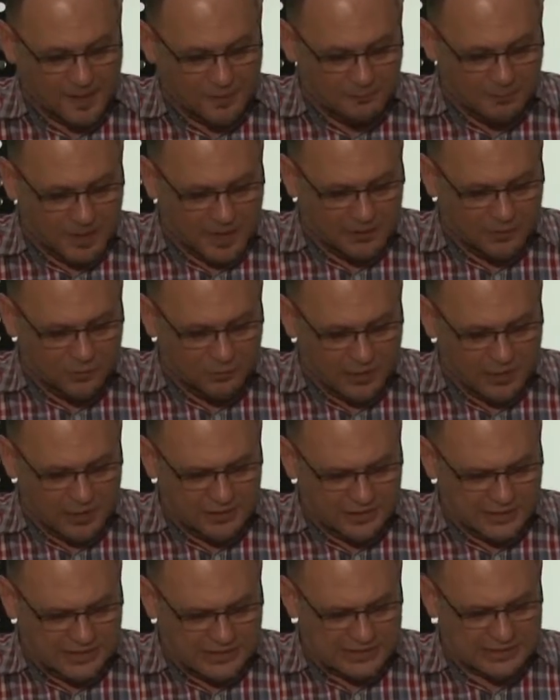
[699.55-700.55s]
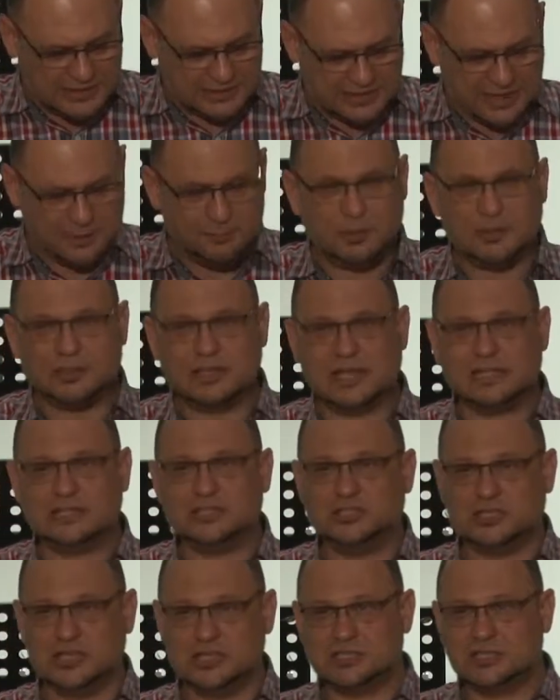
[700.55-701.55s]
By the way, this is the temple
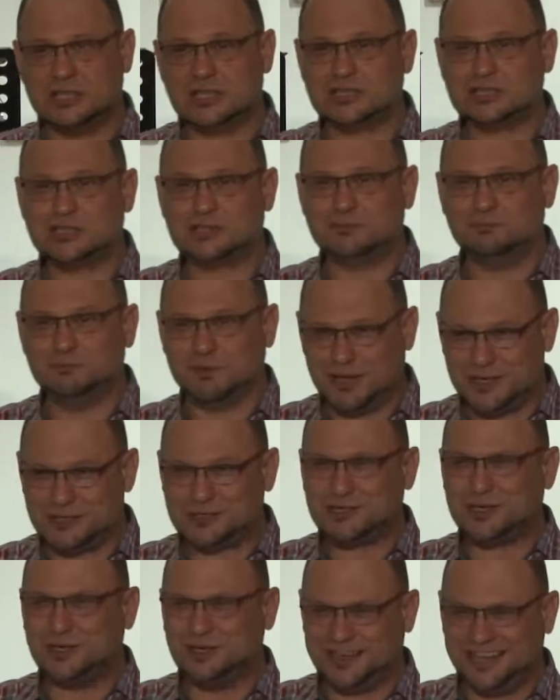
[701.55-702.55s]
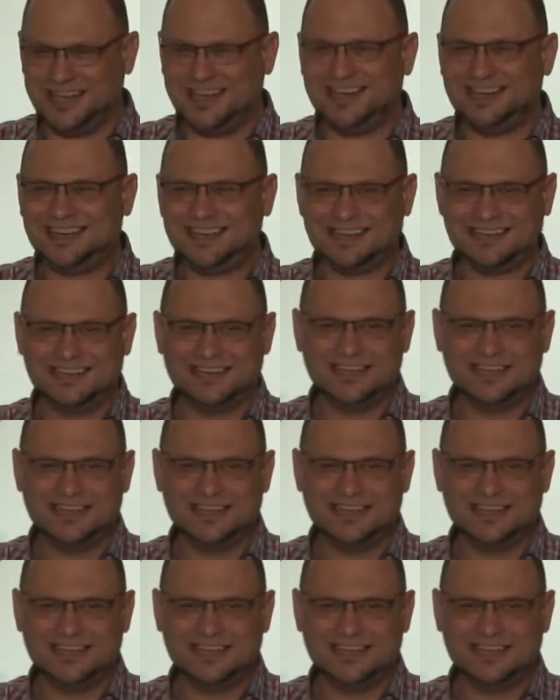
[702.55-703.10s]
that Jesus ministered in.